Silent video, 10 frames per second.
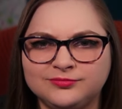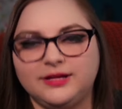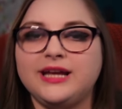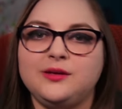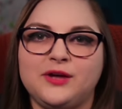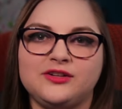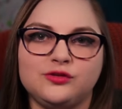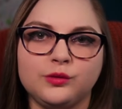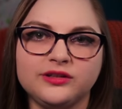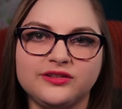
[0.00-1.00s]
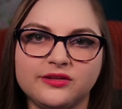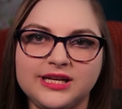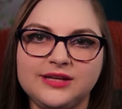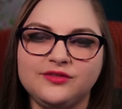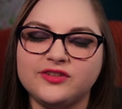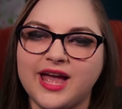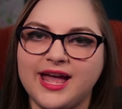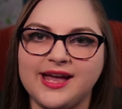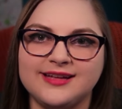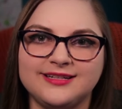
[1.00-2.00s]
Anyway, Schwartz leaves,
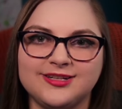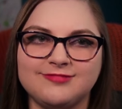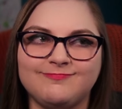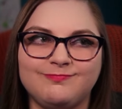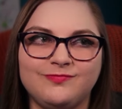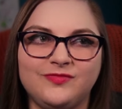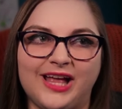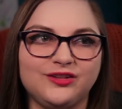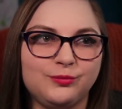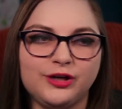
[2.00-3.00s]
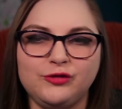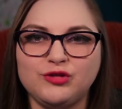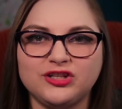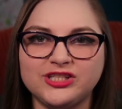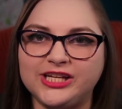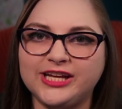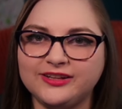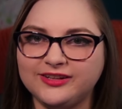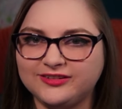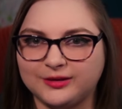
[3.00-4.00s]
and that's pretty much the end of
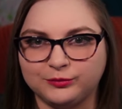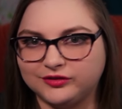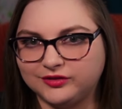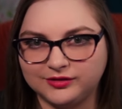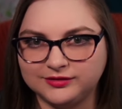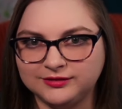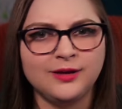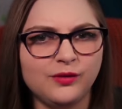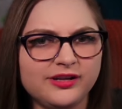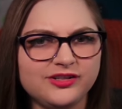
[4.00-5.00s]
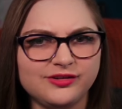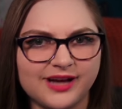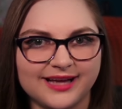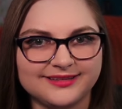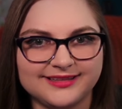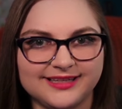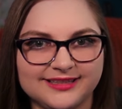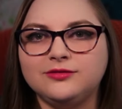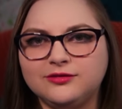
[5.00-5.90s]
this episode. What did you guys think?